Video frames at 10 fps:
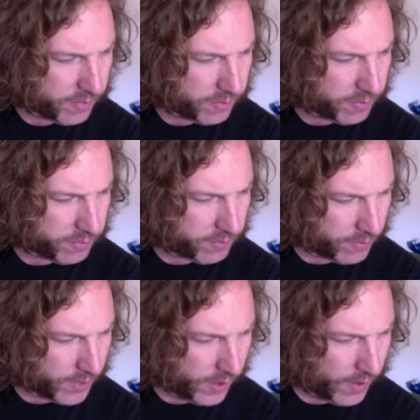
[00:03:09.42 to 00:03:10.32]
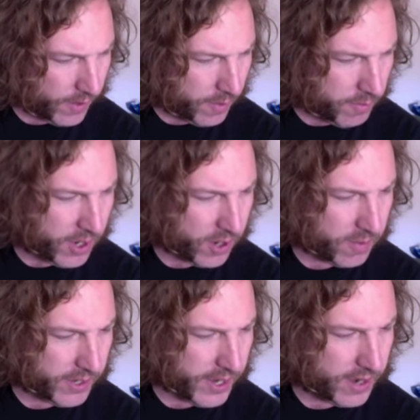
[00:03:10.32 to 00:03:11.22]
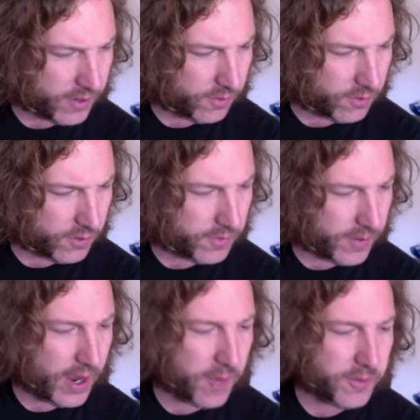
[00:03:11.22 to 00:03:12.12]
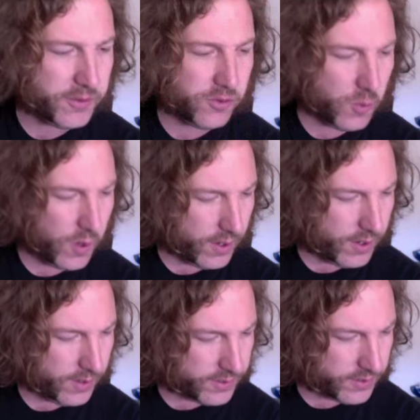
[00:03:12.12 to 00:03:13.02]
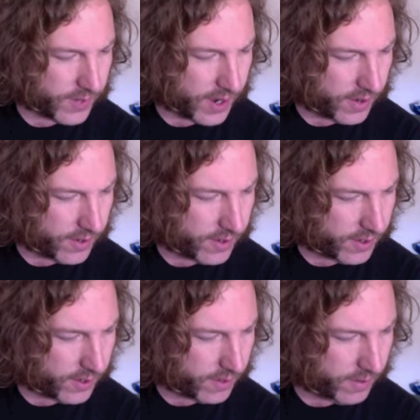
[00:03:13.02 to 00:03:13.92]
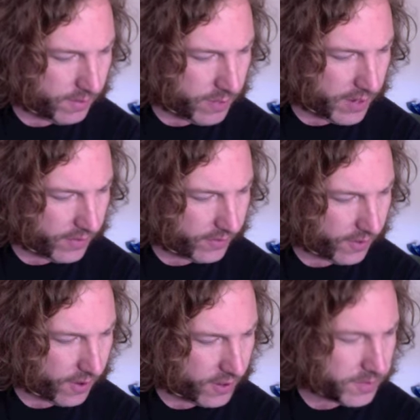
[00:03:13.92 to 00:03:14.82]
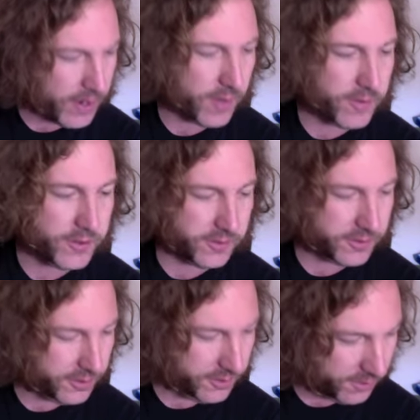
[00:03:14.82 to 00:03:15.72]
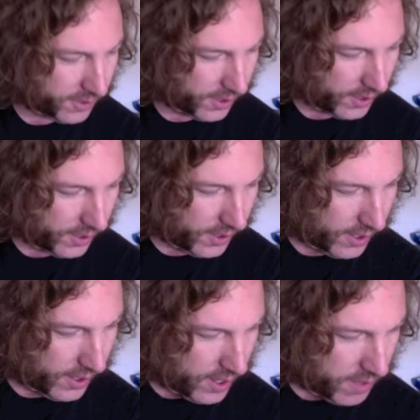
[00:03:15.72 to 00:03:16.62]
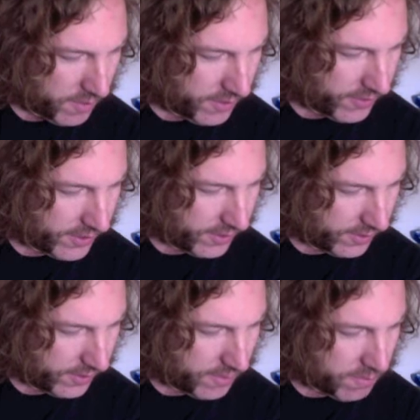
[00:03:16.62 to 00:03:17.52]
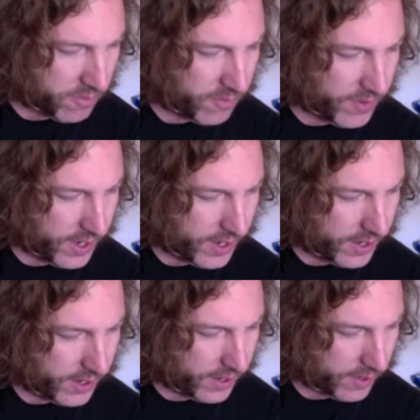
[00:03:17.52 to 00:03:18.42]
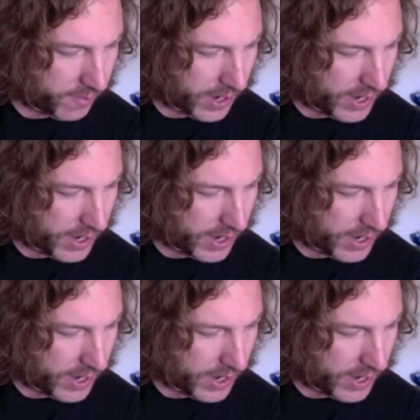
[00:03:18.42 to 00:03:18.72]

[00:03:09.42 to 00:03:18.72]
Paramechanical World by Almondule 1, Surrounded by the Stars by Almondule 2, Madrigal Meridian by Tangerine Dream,